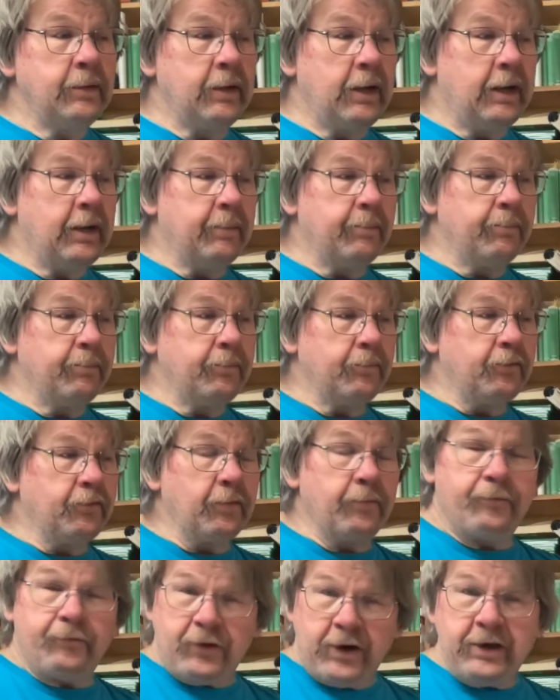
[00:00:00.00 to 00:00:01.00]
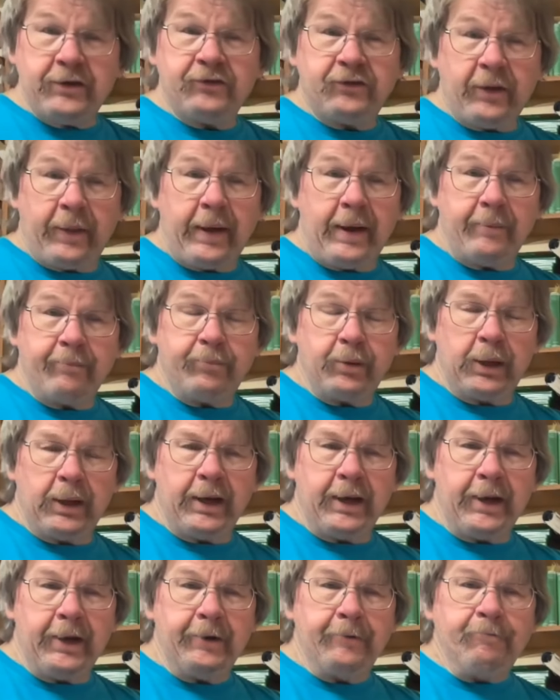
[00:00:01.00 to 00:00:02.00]
um, some friends that I'm
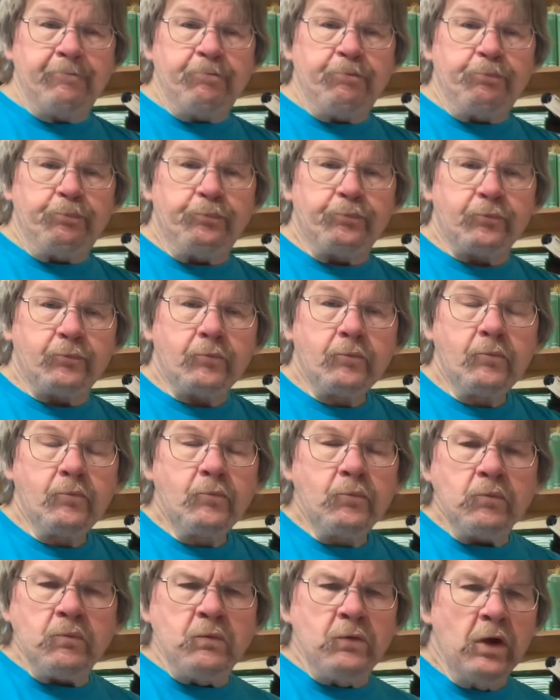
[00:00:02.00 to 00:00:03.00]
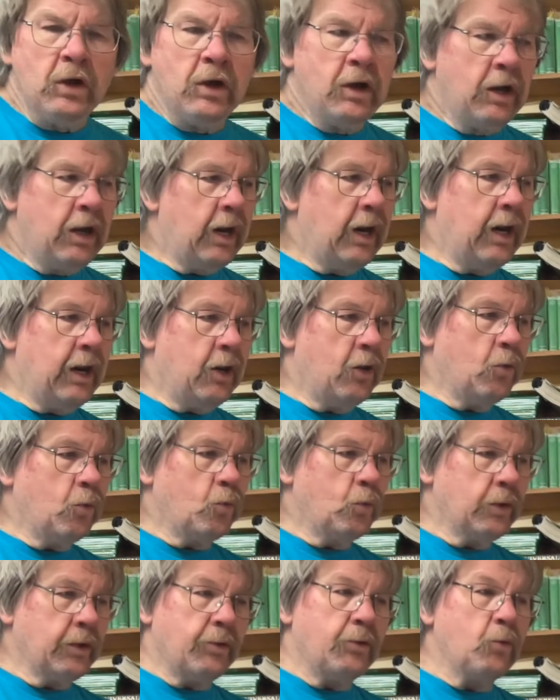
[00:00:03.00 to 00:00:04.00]
playing, uh,
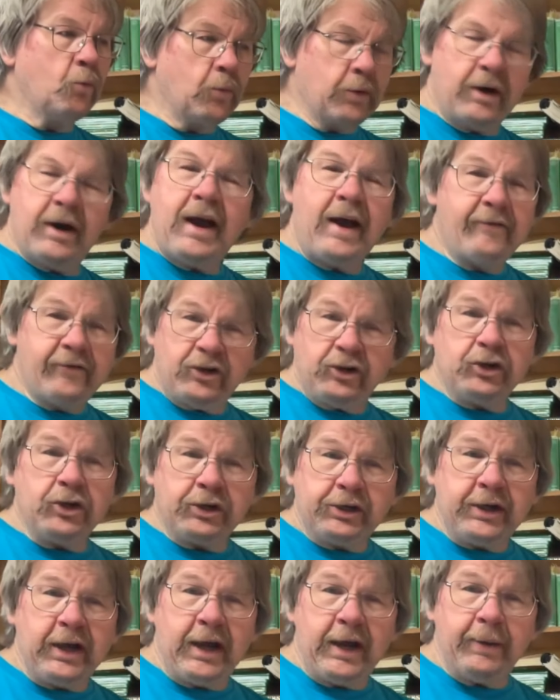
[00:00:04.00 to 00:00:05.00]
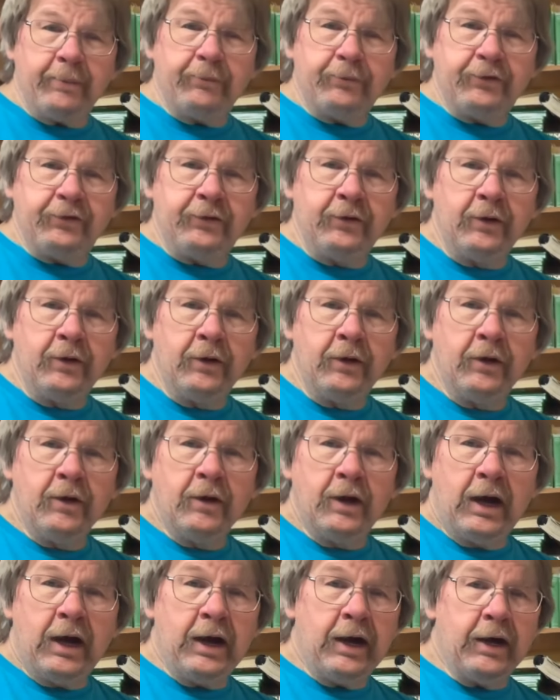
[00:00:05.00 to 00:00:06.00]
we're we're having good games.
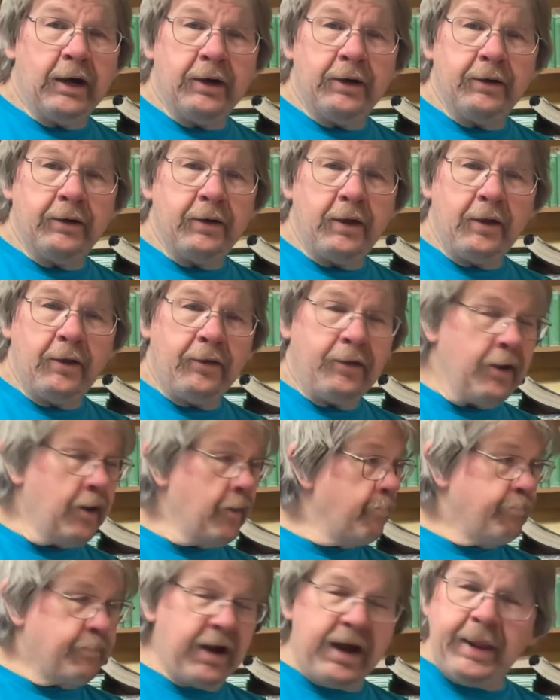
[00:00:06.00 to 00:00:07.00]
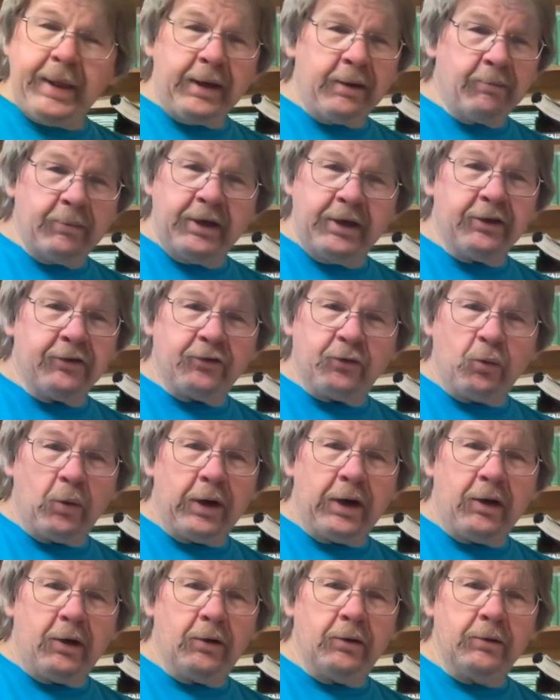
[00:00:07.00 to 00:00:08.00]
Uh, they're beating me as
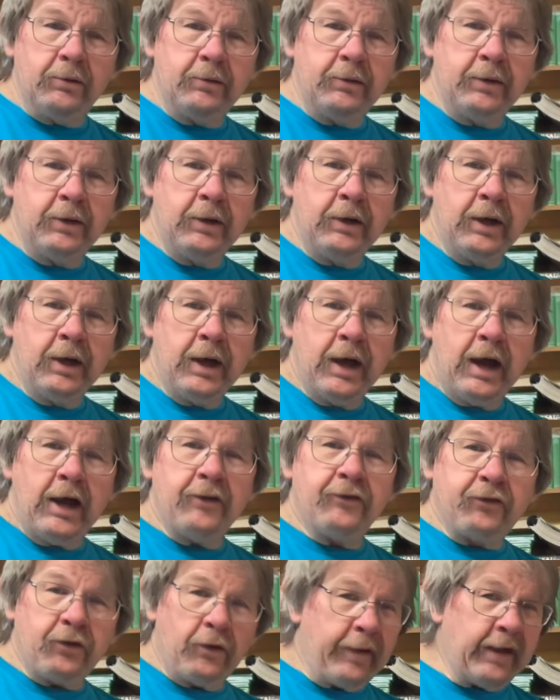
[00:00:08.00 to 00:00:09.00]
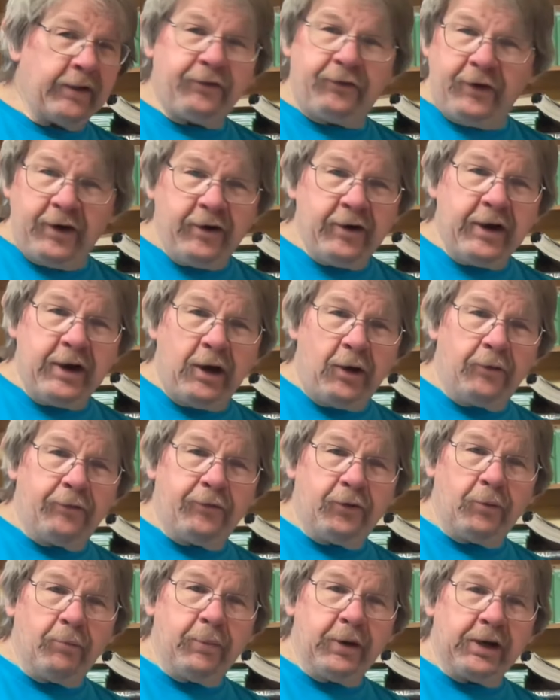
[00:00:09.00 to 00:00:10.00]
well, and so that's very
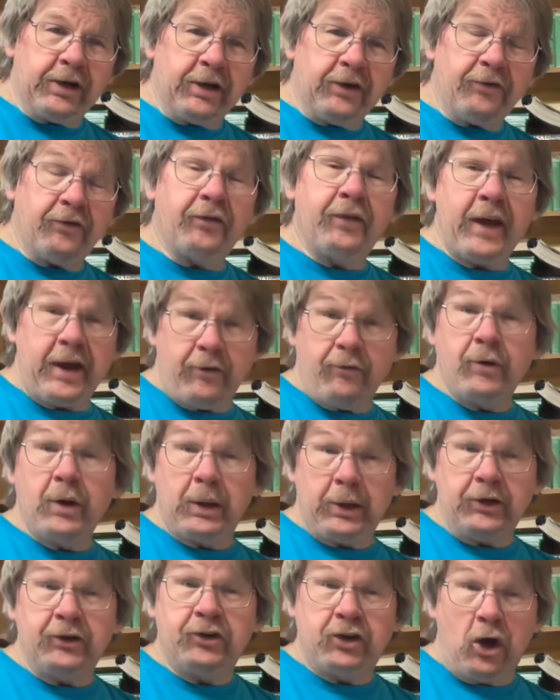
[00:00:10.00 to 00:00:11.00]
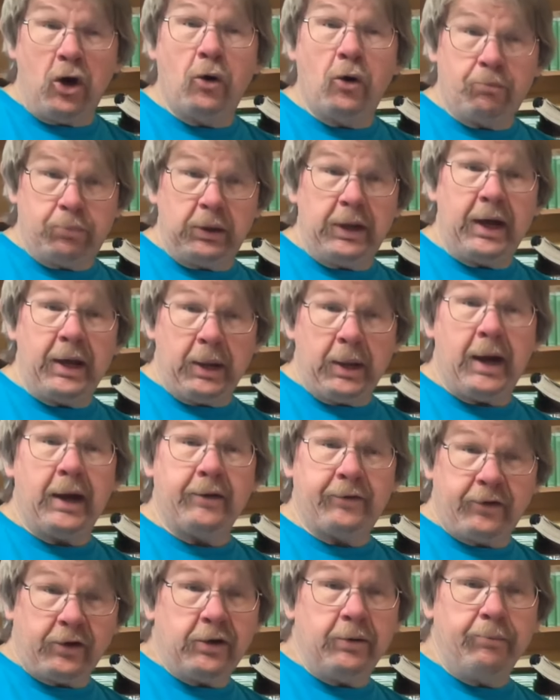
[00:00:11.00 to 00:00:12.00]
helpful because they really don't play
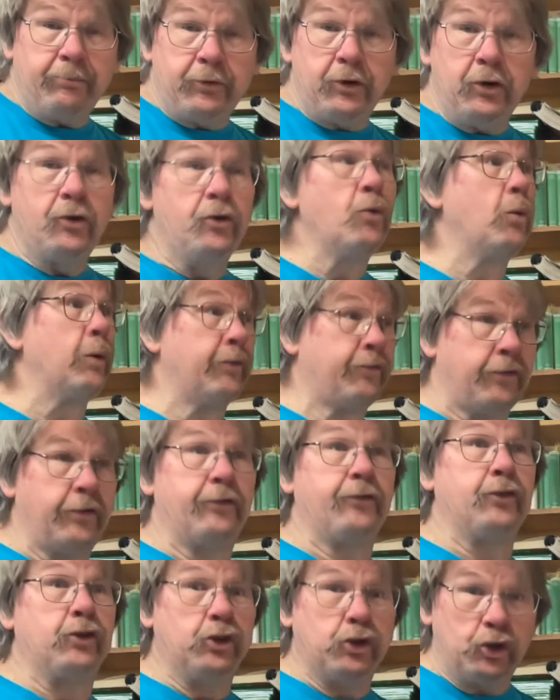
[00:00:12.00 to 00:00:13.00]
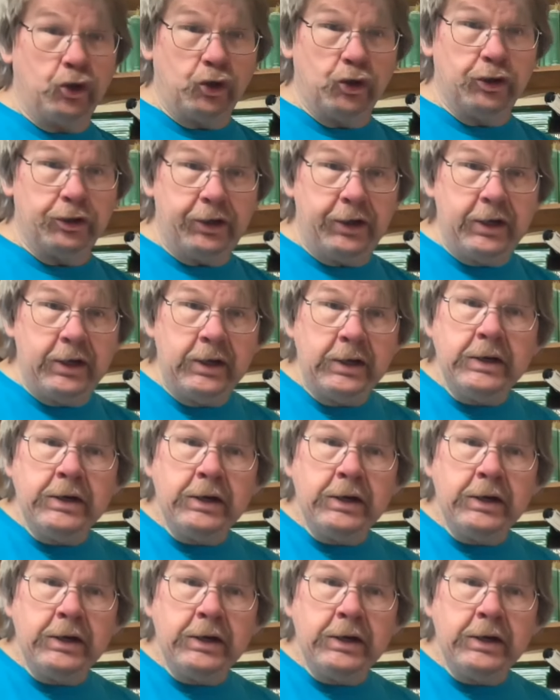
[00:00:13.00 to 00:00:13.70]
like the computer, which is good.